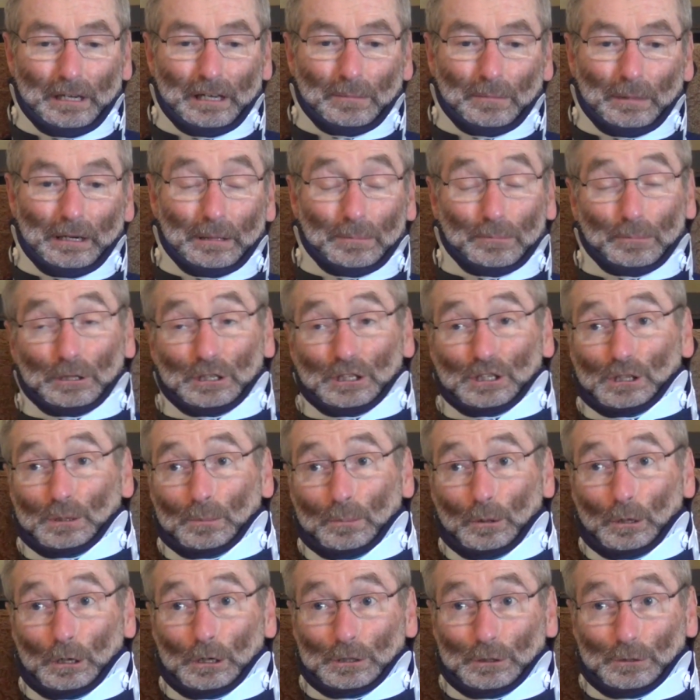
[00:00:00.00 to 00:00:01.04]
my
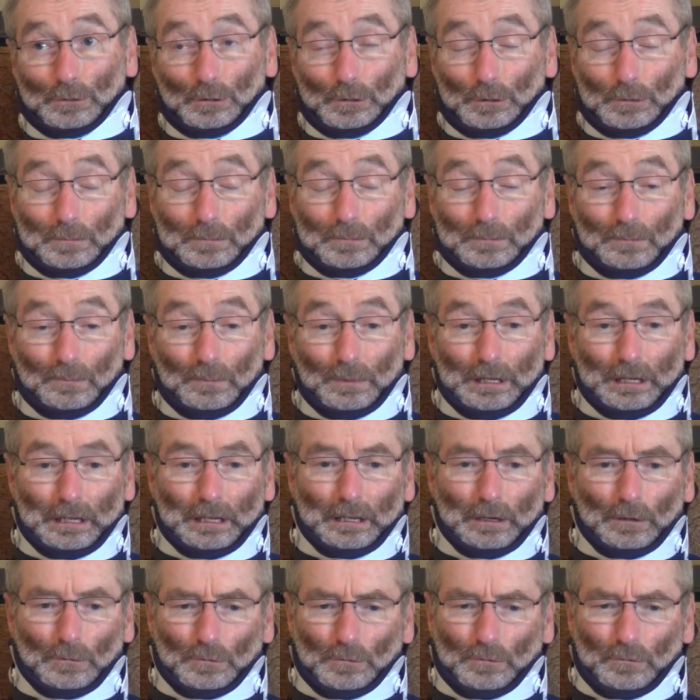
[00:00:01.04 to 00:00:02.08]
pre-support group
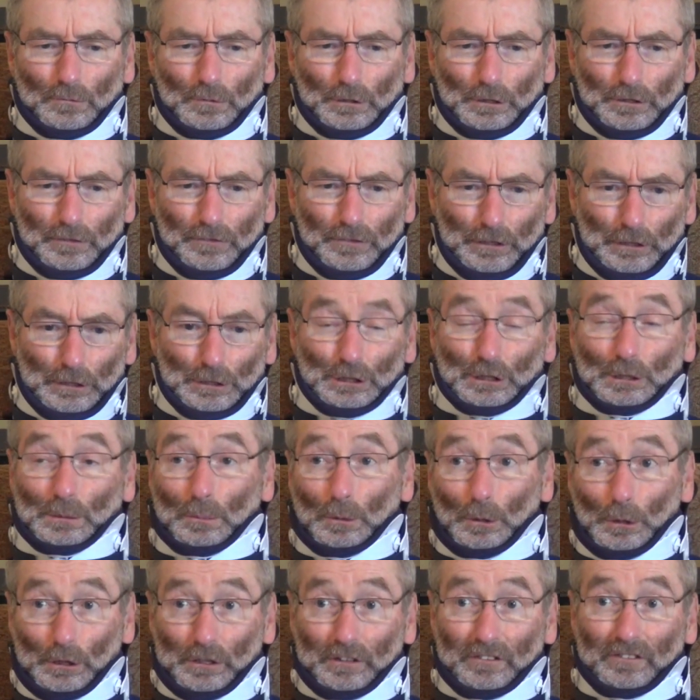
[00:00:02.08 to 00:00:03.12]
were very
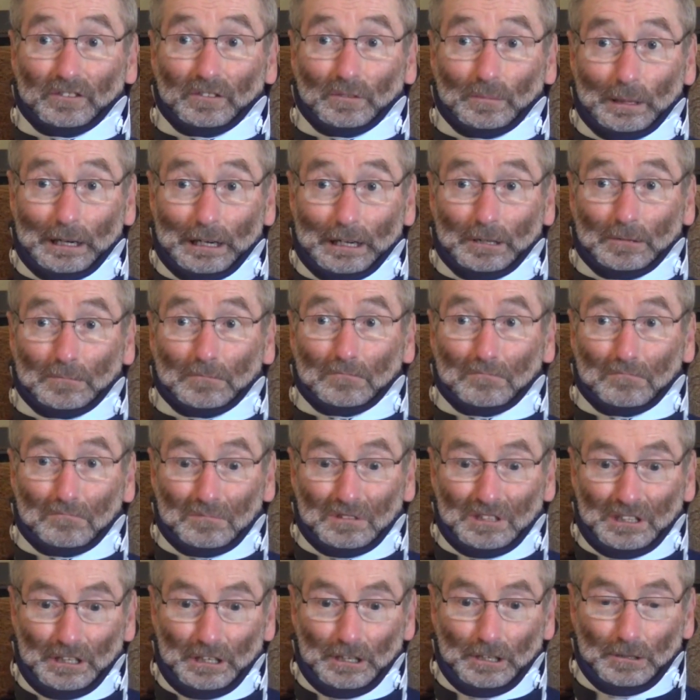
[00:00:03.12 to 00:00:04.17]
supportive about,
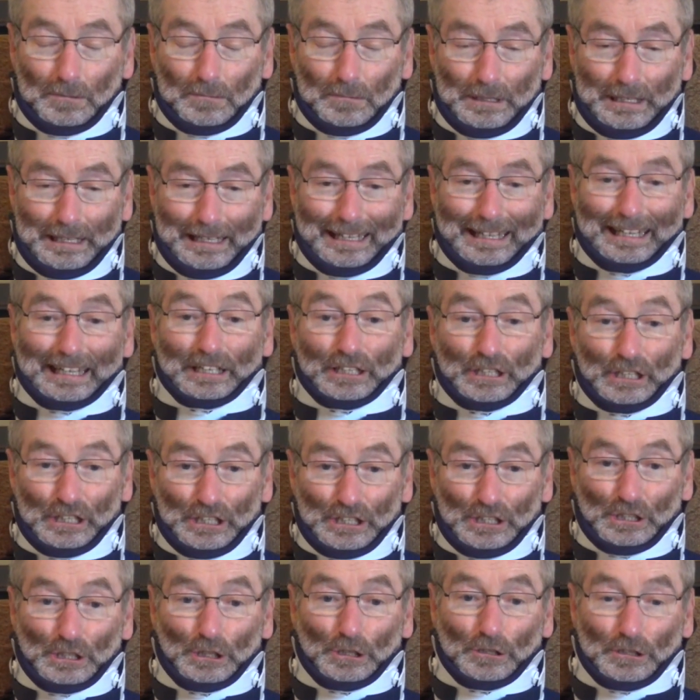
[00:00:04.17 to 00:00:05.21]
18
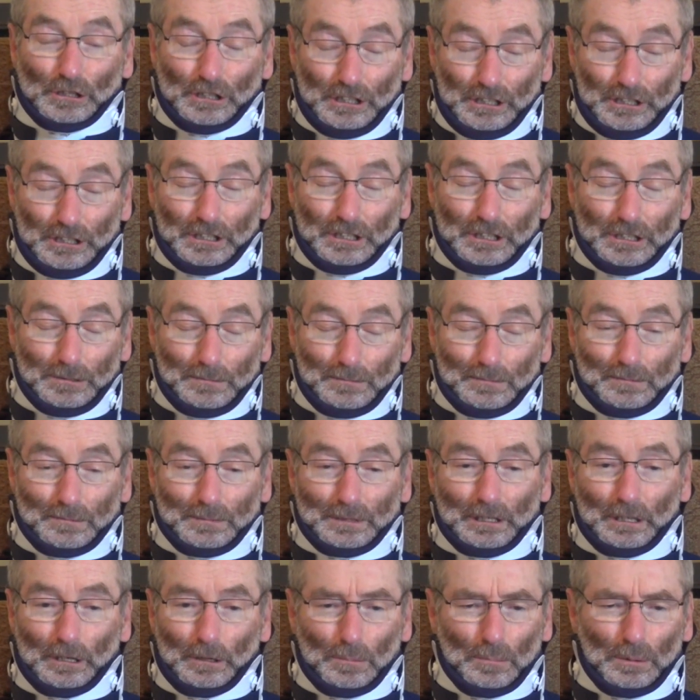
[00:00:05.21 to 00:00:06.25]
years is,
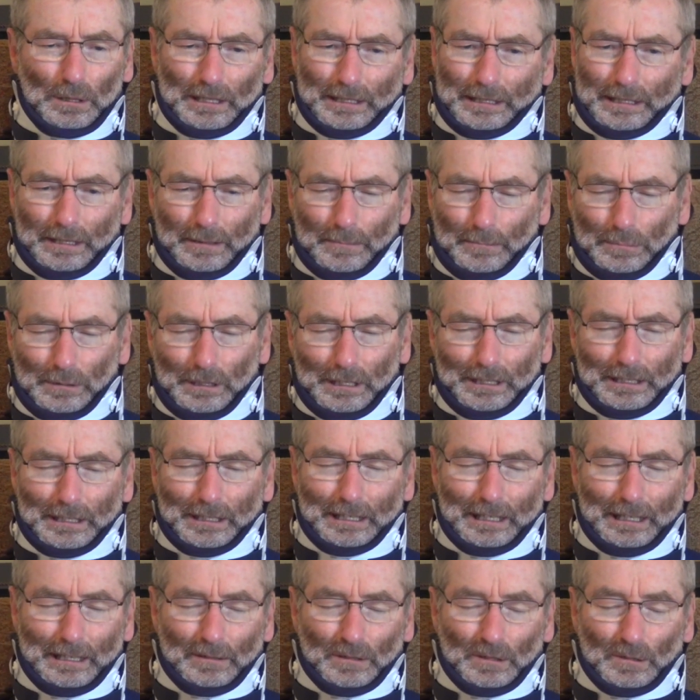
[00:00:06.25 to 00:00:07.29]
plenty
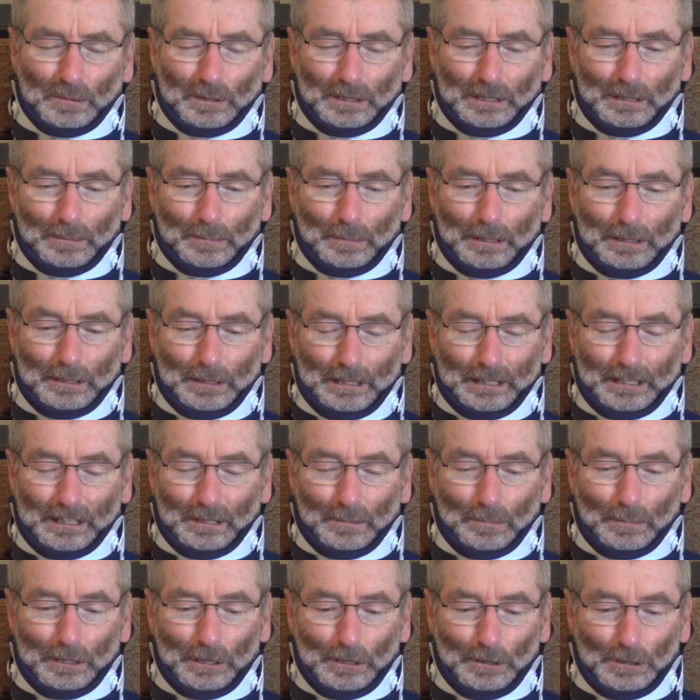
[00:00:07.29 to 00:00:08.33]
time to get in a
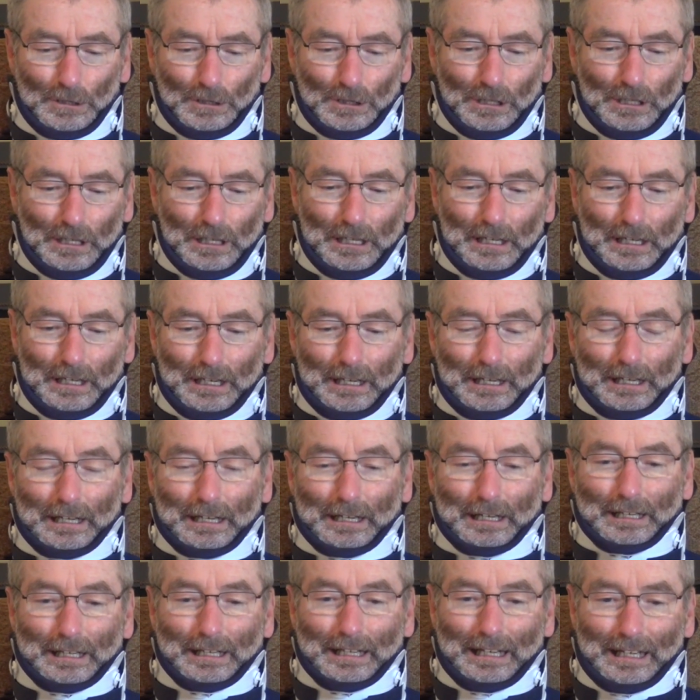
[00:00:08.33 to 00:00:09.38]
parish.
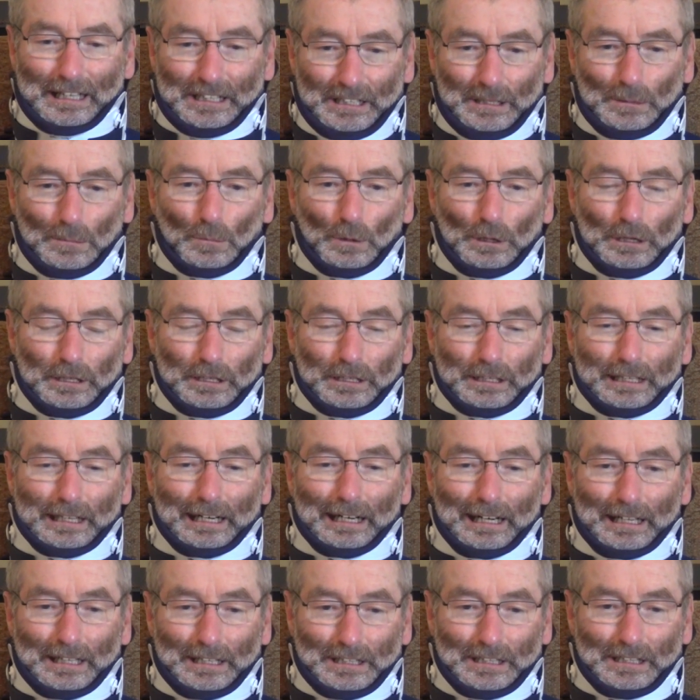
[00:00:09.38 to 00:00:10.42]
Except one of the
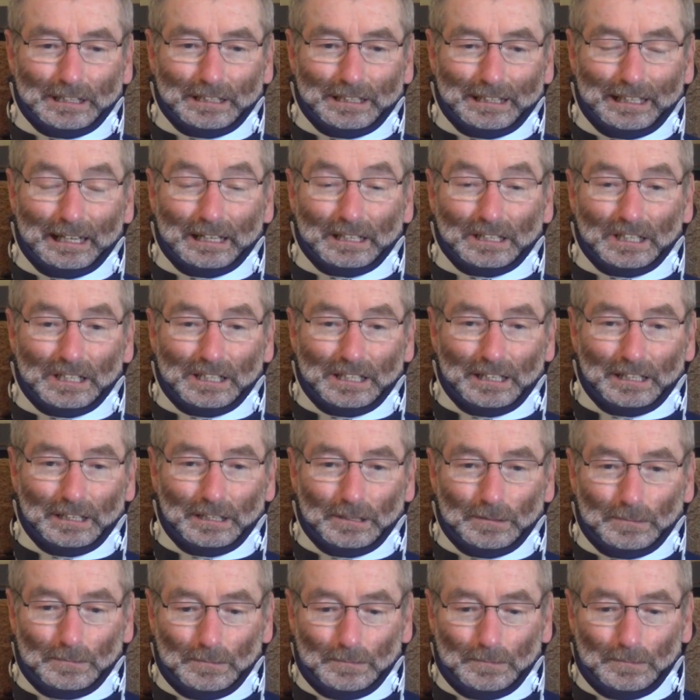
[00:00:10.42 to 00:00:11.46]
guys then said,